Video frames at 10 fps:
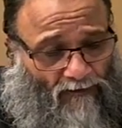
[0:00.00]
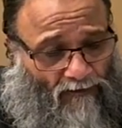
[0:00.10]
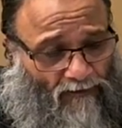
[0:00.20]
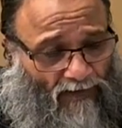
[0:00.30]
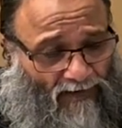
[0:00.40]

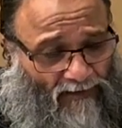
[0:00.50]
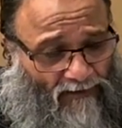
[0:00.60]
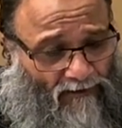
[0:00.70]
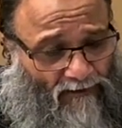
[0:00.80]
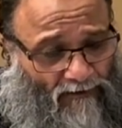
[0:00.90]
that
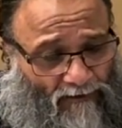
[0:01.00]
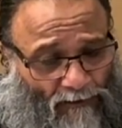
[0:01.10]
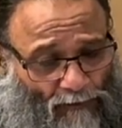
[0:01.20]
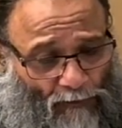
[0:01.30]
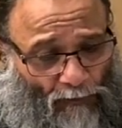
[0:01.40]

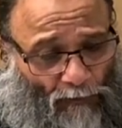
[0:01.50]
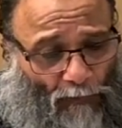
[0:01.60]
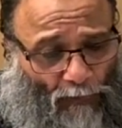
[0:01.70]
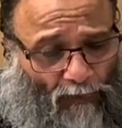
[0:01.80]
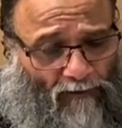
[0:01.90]

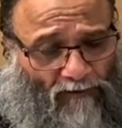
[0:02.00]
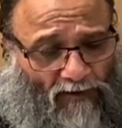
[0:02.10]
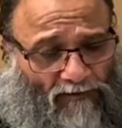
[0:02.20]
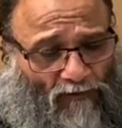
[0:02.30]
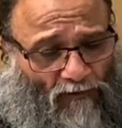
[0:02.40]

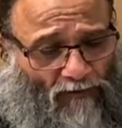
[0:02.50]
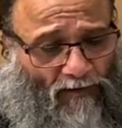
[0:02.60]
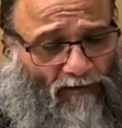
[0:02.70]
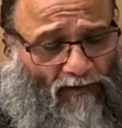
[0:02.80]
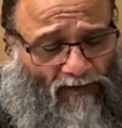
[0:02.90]
this the,
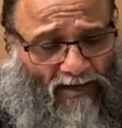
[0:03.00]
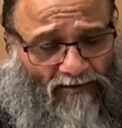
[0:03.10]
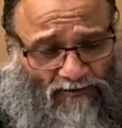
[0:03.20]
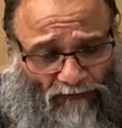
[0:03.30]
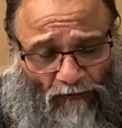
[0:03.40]
the
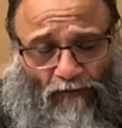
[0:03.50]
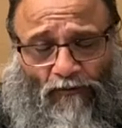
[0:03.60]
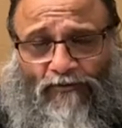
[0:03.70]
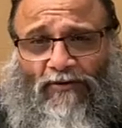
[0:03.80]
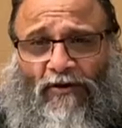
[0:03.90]
last
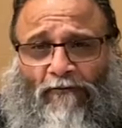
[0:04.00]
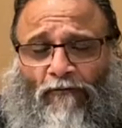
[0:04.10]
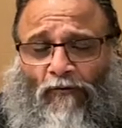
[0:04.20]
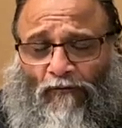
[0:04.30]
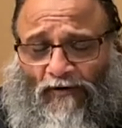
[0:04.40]
few three
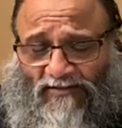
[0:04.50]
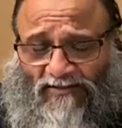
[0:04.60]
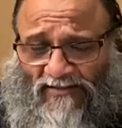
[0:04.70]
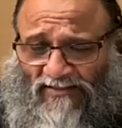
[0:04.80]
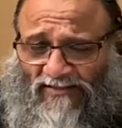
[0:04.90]
four
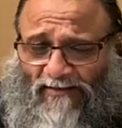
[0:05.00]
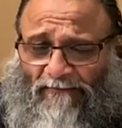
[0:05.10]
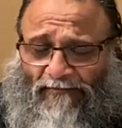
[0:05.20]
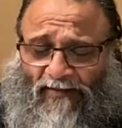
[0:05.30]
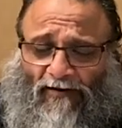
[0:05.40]
verses
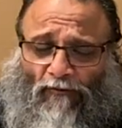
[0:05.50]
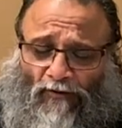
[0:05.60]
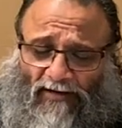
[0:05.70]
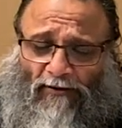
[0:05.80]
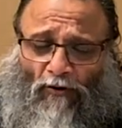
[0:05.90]
they are
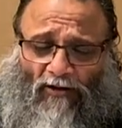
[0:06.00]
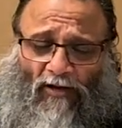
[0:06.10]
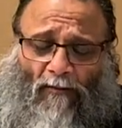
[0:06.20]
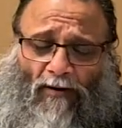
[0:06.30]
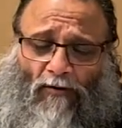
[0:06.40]
only talking
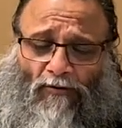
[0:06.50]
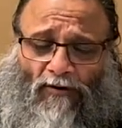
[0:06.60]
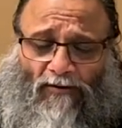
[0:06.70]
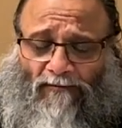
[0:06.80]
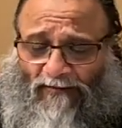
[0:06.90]
about
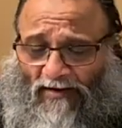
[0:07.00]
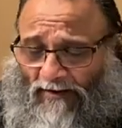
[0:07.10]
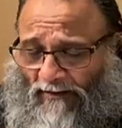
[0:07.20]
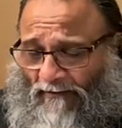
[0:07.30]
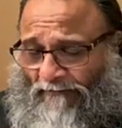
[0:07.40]

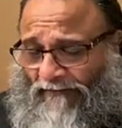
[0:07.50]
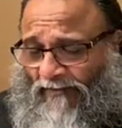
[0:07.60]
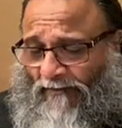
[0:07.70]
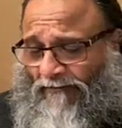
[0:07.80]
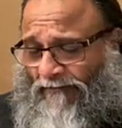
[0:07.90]
that
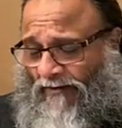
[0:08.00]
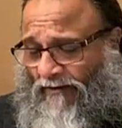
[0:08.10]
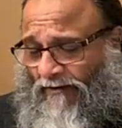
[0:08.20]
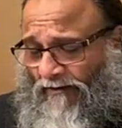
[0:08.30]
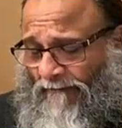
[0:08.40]

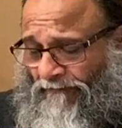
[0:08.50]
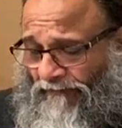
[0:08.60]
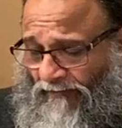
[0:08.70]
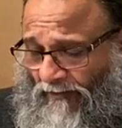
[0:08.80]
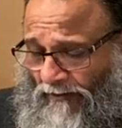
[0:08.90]
the
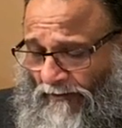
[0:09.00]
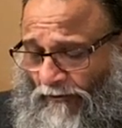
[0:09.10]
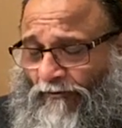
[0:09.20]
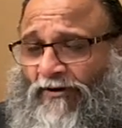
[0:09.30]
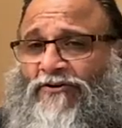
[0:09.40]
the
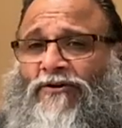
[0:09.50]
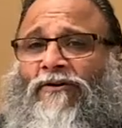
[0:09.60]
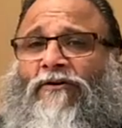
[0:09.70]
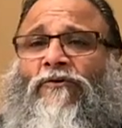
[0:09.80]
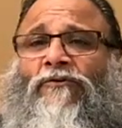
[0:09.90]
nutrition
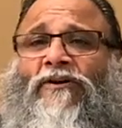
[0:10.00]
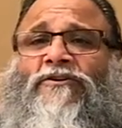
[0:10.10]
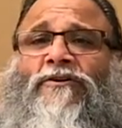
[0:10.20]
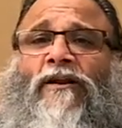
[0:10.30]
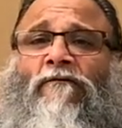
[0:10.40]

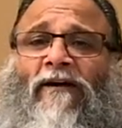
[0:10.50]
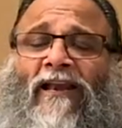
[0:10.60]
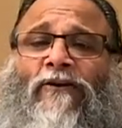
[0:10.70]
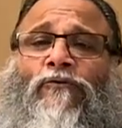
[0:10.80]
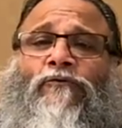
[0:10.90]
nutritional
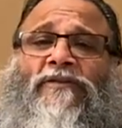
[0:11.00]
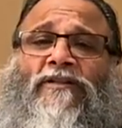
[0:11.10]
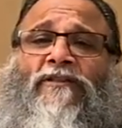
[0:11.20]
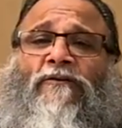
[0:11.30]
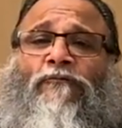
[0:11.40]
value
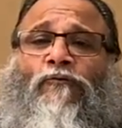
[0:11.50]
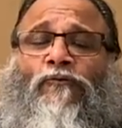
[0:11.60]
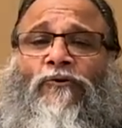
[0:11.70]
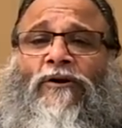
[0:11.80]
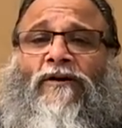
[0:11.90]
within the
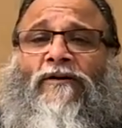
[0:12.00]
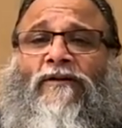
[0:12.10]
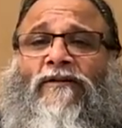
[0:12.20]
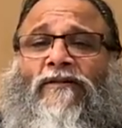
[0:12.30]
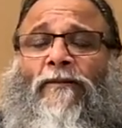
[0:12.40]
food
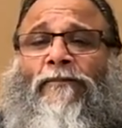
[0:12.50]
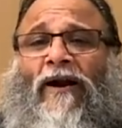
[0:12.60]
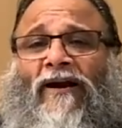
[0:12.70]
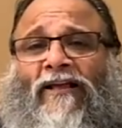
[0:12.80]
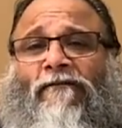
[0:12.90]
the
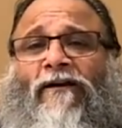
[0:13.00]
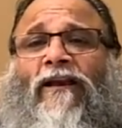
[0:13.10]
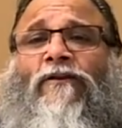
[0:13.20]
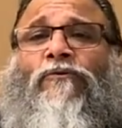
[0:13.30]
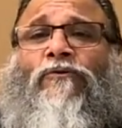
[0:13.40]
pranic
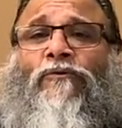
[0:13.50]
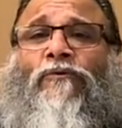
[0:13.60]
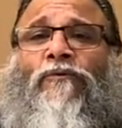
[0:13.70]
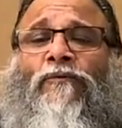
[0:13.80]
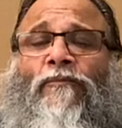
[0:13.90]
value
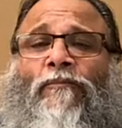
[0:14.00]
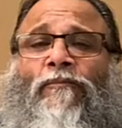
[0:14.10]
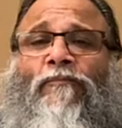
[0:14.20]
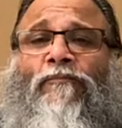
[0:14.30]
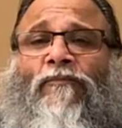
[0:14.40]

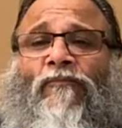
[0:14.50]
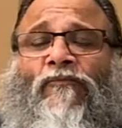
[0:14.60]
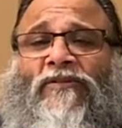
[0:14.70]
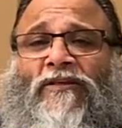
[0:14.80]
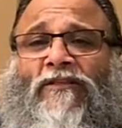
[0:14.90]

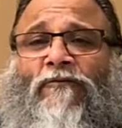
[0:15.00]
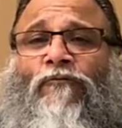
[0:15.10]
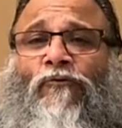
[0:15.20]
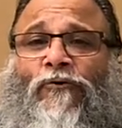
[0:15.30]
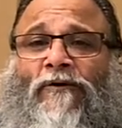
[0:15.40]
within the
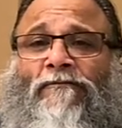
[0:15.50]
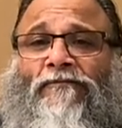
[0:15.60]
food